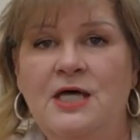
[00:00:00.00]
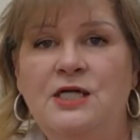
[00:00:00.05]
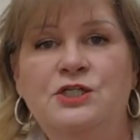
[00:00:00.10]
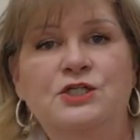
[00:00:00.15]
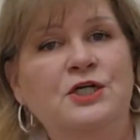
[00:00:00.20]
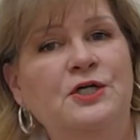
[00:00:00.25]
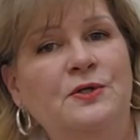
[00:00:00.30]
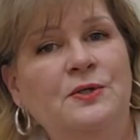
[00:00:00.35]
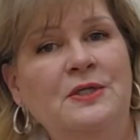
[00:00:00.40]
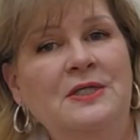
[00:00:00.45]

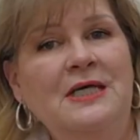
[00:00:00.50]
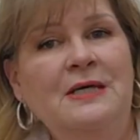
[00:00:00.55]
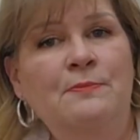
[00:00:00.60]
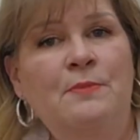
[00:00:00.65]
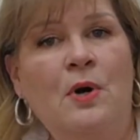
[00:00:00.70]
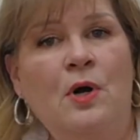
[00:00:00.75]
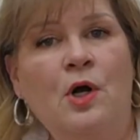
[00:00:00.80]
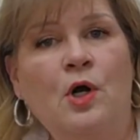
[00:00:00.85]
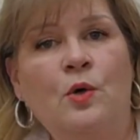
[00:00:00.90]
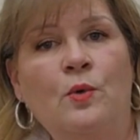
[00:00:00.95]
Generally,
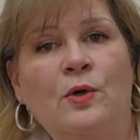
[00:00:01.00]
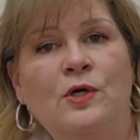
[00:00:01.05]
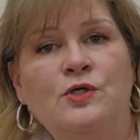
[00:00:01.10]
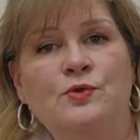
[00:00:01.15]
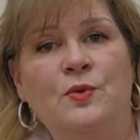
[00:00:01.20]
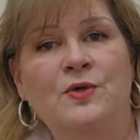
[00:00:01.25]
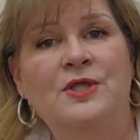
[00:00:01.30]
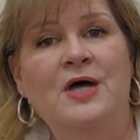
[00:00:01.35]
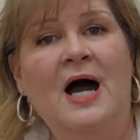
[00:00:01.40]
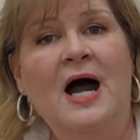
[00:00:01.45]

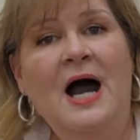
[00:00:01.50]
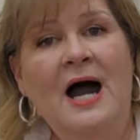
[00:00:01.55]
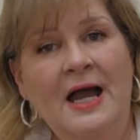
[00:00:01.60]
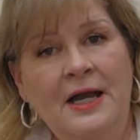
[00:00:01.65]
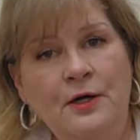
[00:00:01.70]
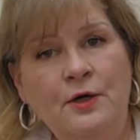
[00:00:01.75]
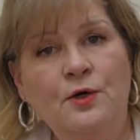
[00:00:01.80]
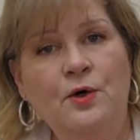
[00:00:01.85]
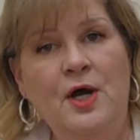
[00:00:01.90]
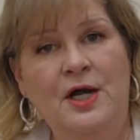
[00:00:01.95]
borrowers with
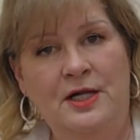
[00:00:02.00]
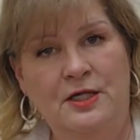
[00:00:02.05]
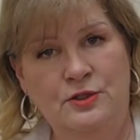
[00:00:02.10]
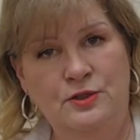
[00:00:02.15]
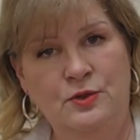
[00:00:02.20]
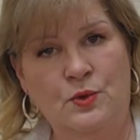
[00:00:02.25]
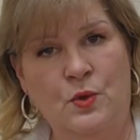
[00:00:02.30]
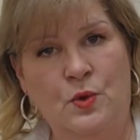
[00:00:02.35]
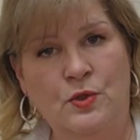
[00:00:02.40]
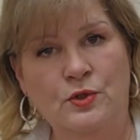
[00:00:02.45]
higher credit
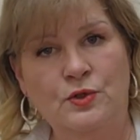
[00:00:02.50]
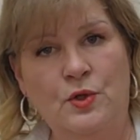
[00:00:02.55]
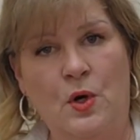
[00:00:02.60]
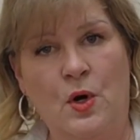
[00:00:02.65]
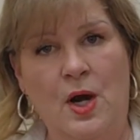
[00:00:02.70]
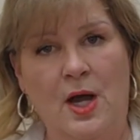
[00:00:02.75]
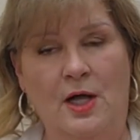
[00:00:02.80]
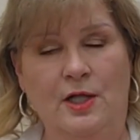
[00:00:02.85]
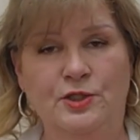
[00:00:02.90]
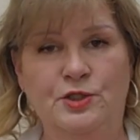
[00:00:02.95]
scores
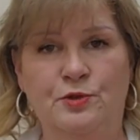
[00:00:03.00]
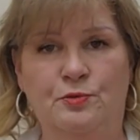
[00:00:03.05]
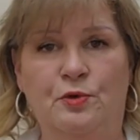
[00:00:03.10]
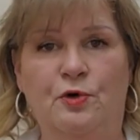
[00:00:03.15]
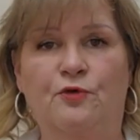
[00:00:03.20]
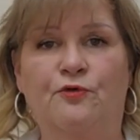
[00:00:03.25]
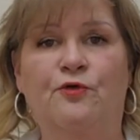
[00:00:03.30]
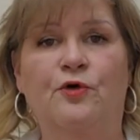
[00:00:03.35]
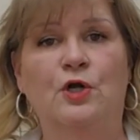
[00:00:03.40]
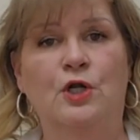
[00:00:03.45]
are
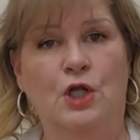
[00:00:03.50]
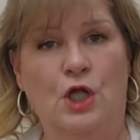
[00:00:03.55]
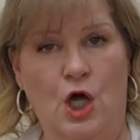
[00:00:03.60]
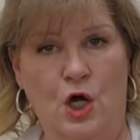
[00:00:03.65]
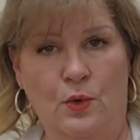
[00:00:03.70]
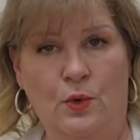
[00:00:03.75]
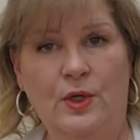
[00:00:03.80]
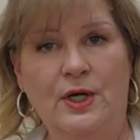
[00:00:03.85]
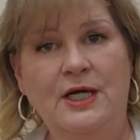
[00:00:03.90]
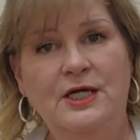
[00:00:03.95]
eligible for
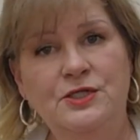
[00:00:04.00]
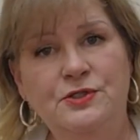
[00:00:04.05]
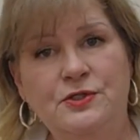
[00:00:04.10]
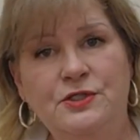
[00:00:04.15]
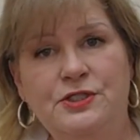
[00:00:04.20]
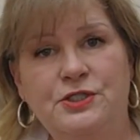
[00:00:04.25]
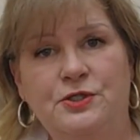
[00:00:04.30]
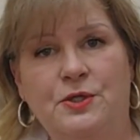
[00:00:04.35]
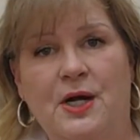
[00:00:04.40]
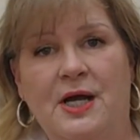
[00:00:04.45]
lower
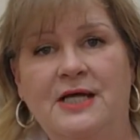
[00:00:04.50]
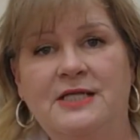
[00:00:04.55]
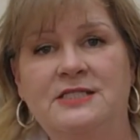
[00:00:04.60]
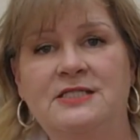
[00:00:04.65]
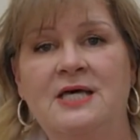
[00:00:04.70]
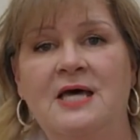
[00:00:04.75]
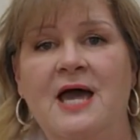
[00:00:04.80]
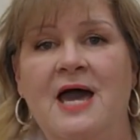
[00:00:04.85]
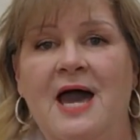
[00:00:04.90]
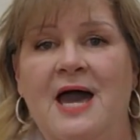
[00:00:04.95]
interest
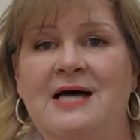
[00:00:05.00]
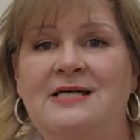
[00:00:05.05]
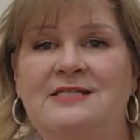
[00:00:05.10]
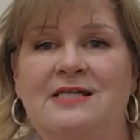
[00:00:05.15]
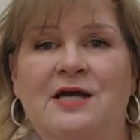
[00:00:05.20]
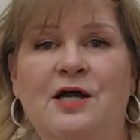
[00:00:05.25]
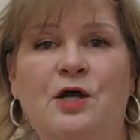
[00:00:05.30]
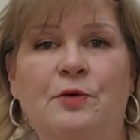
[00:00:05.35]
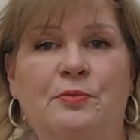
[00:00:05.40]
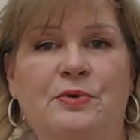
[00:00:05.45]
rates as
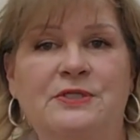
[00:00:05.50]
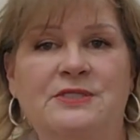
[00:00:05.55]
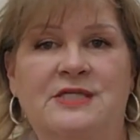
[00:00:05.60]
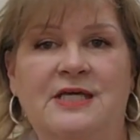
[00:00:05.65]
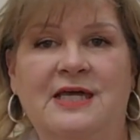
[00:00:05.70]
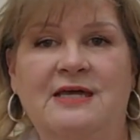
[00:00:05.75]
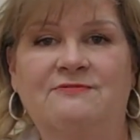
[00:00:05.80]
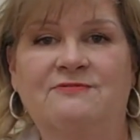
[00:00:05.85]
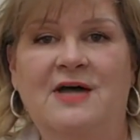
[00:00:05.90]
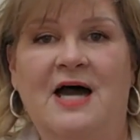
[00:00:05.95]
they are
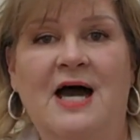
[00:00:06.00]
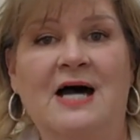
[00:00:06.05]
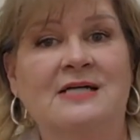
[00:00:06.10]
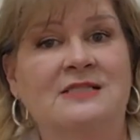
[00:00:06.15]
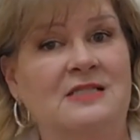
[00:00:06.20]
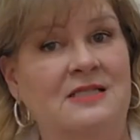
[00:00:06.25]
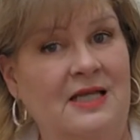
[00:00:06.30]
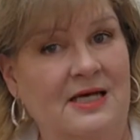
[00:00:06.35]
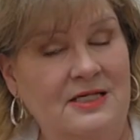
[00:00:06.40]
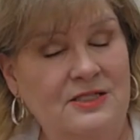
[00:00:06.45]
perceived
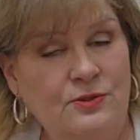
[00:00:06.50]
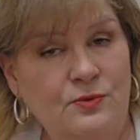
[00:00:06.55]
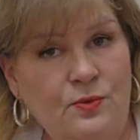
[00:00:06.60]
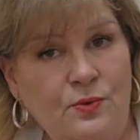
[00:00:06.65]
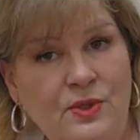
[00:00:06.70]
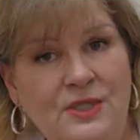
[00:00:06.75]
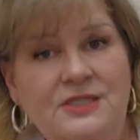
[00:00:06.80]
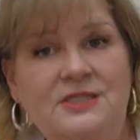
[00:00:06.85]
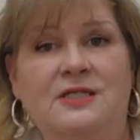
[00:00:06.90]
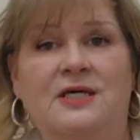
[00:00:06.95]
as less
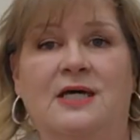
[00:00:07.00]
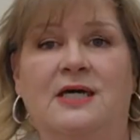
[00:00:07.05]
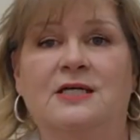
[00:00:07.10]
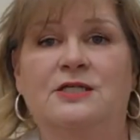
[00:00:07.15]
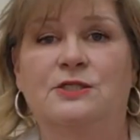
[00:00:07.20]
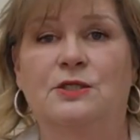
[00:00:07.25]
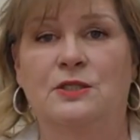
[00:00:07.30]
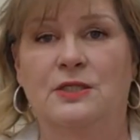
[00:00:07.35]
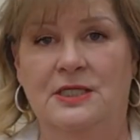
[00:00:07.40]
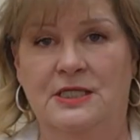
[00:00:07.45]
risky
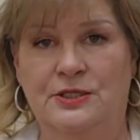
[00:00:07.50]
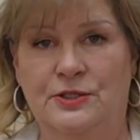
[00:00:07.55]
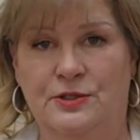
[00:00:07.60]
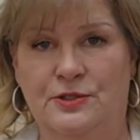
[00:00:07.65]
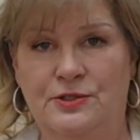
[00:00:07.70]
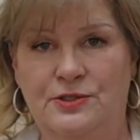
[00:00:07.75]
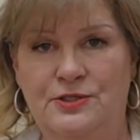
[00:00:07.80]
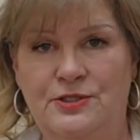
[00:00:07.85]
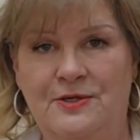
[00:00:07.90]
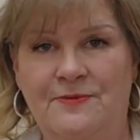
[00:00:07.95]
to
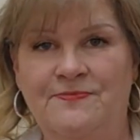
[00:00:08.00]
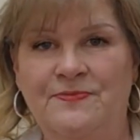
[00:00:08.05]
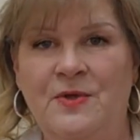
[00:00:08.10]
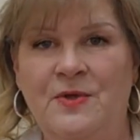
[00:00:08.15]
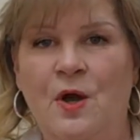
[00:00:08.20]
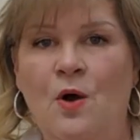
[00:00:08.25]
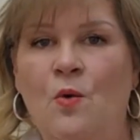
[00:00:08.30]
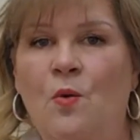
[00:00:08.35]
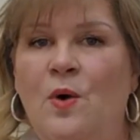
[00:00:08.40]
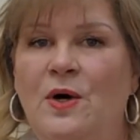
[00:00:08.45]
lenders.
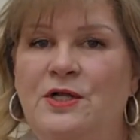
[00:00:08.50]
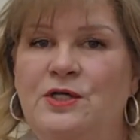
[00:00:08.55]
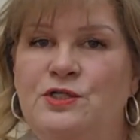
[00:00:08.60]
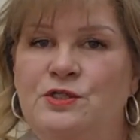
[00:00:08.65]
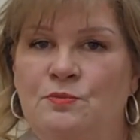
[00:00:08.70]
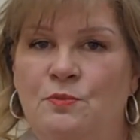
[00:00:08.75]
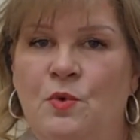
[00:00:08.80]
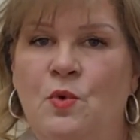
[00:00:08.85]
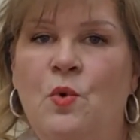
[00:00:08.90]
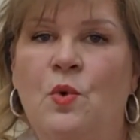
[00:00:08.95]
What
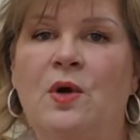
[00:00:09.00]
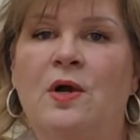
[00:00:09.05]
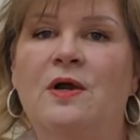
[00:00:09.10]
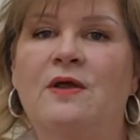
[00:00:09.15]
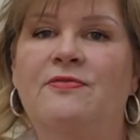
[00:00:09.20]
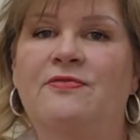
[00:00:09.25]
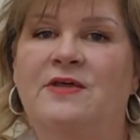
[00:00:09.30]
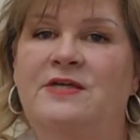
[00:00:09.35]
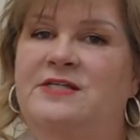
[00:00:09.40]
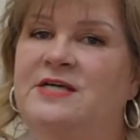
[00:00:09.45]
is more,
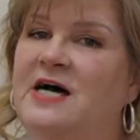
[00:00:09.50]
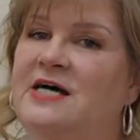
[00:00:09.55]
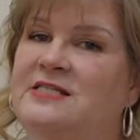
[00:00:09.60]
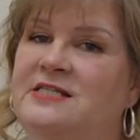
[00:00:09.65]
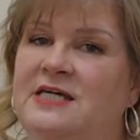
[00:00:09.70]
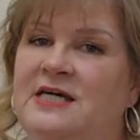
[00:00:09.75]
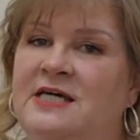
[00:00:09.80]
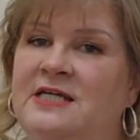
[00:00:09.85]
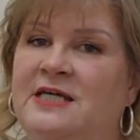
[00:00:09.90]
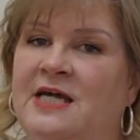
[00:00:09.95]
the
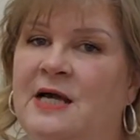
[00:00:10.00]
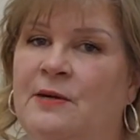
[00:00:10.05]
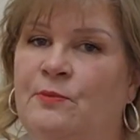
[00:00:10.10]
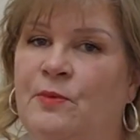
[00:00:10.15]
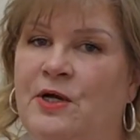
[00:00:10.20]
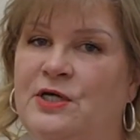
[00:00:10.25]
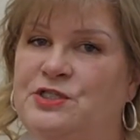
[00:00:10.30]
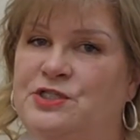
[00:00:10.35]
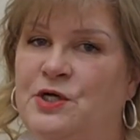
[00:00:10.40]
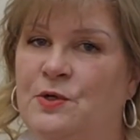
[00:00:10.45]
debt-to-income
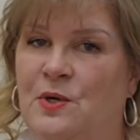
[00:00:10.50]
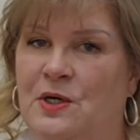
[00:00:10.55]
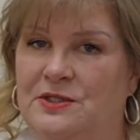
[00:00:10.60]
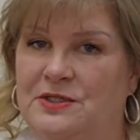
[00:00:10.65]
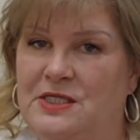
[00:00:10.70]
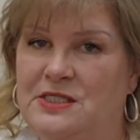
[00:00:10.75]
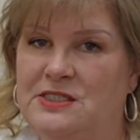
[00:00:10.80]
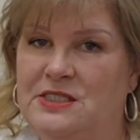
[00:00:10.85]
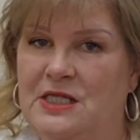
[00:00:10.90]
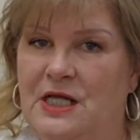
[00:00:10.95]
ratio on
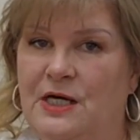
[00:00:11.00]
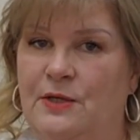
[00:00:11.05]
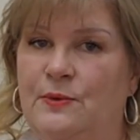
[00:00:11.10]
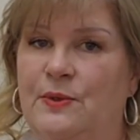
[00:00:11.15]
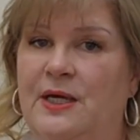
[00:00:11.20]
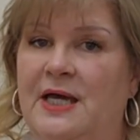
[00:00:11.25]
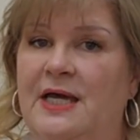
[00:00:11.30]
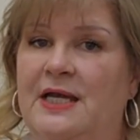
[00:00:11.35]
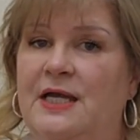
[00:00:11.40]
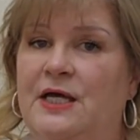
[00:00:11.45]
this
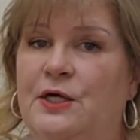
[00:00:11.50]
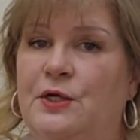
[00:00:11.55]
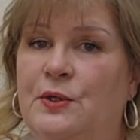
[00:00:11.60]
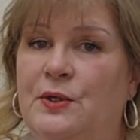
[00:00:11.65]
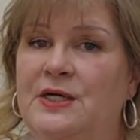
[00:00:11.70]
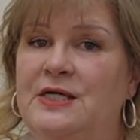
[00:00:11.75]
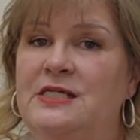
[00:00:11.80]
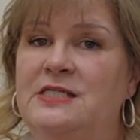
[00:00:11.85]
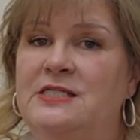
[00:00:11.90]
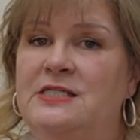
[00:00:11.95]
loan can
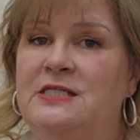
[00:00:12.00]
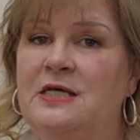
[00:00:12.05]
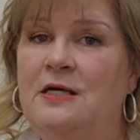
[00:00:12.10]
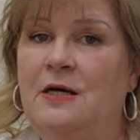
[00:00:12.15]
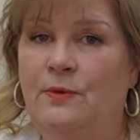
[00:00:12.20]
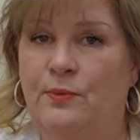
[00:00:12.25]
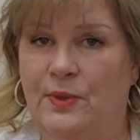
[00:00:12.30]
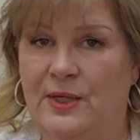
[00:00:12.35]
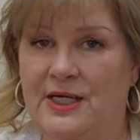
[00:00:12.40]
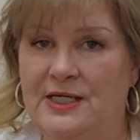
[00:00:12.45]
increase
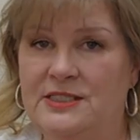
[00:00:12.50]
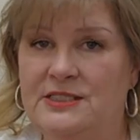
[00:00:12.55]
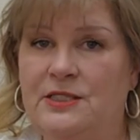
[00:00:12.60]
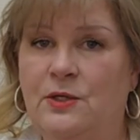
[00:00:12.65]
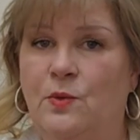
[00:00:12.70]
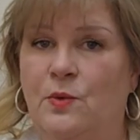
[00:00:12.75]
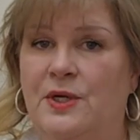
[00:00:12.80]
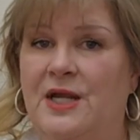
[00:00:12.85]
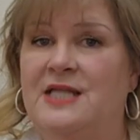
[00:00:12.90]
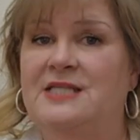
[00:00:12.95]
a risk
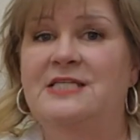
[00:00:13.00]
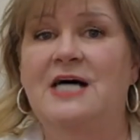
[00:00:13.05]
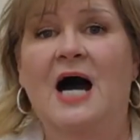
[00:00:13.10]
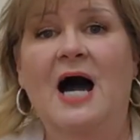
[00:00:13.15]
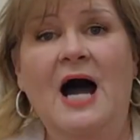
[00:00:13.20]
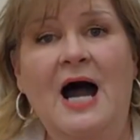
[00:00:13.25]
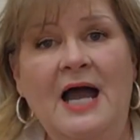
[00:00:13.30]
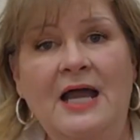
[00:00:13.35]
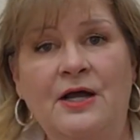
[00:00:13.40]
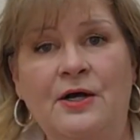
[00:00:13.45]
when it's
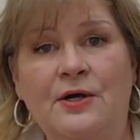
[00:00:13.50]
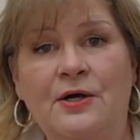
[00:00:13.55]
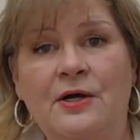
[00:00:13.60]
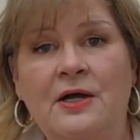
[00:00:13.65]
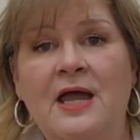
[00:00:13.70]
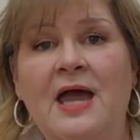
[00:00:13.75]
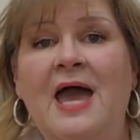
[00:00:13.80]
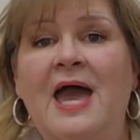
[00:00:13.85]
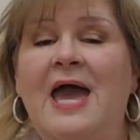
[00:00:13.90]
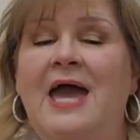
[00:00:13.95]
higher
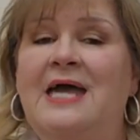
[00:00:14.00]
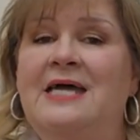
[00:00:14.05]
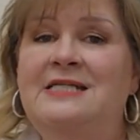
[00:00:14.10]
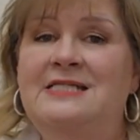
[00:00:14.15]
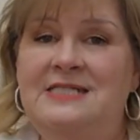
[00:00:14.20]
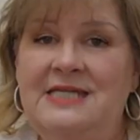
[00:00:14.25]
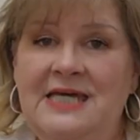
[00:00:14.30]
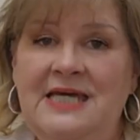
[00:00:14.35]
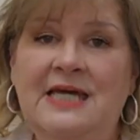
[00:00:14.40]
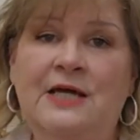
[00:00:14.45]
and
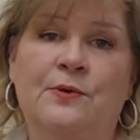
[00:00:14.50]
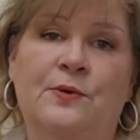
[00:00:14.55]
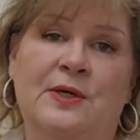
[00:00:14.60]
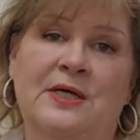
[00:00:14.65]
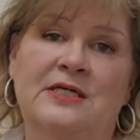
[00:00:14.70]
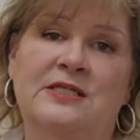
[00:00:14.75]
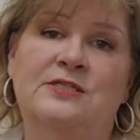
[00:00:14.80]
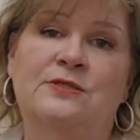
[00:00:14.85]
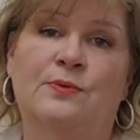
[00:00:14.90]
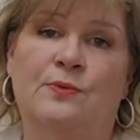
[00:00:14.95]

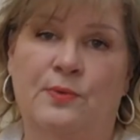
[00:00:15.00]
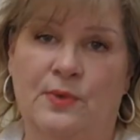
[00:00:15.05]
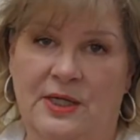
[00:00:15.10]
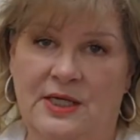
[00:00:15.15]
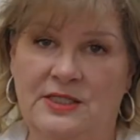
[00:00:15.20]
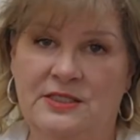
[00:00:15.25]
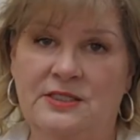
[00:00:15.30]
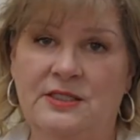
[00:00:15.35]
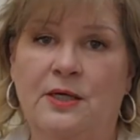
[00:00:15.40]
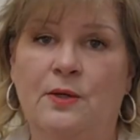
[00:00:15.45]
decrease
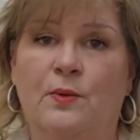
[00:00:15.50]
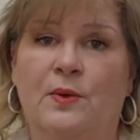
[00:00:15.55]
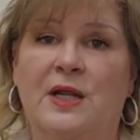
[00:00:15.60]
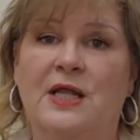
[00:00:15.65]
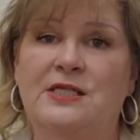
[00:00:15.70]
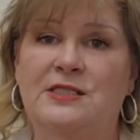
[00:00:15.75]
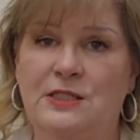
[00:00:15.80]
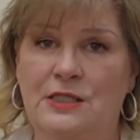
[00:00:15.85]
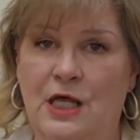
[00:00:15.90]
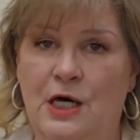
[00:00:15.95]
risk when
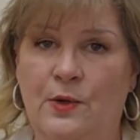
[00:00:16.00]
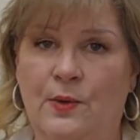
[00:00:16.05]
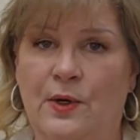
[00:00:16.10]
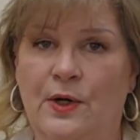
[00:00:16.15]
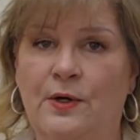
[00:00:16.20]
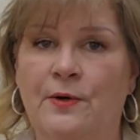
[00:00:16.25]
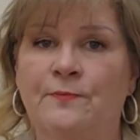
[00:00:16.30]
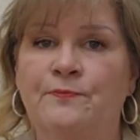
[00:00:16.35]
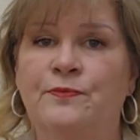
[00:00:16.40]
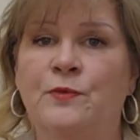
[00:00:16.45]
it's
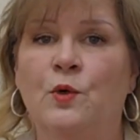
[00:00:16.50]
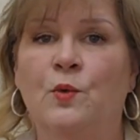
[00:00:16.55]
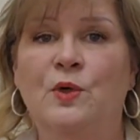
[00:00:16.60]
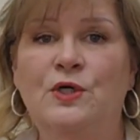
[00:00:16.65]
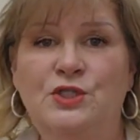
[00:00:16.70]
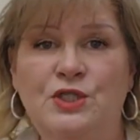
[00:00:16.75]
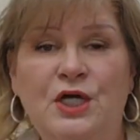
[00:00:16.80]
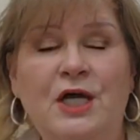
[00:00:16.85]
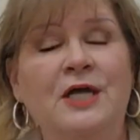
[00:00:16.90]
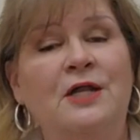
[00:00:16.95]
lower,
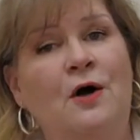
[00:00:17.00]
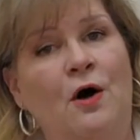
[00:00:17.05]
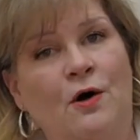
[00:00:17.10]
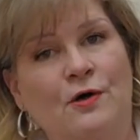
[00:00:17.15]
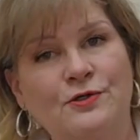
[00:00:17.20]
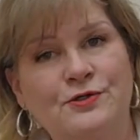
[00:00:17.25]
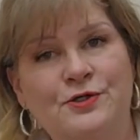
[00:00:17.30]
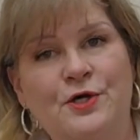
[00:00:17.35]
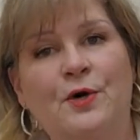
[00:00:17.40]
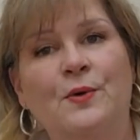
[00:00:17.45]
which can
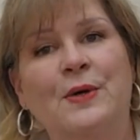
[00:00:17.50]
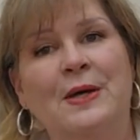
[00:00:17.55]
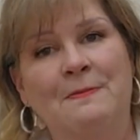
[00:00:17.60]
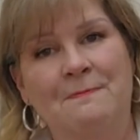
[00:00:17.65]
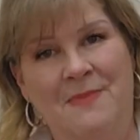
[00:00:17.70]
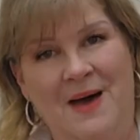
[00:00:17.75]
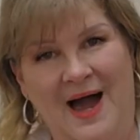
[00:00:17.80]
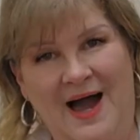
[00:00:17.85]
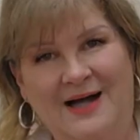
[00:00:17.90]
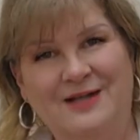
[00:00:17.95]
also
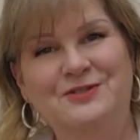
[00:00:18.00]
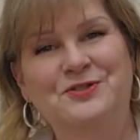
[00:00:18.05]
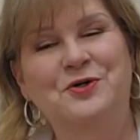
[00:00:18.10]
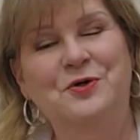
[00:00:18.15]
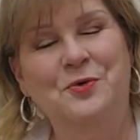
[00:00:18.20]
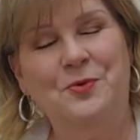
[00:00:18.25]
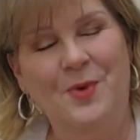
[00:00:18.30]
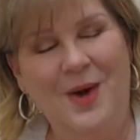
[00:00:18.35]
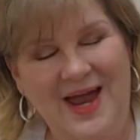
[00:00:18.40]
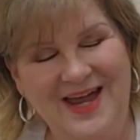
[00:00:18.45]
impact
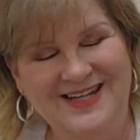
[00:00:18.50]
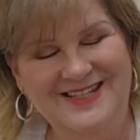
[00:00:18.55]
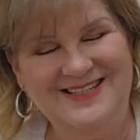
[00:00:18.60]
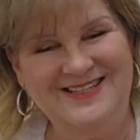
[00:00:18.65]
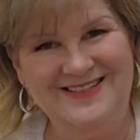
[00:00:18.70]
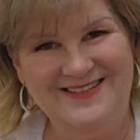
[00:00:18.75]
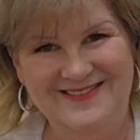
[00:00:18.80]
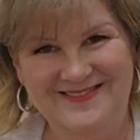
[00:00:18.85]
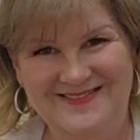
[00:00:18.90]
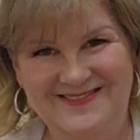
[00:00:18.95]
your rate.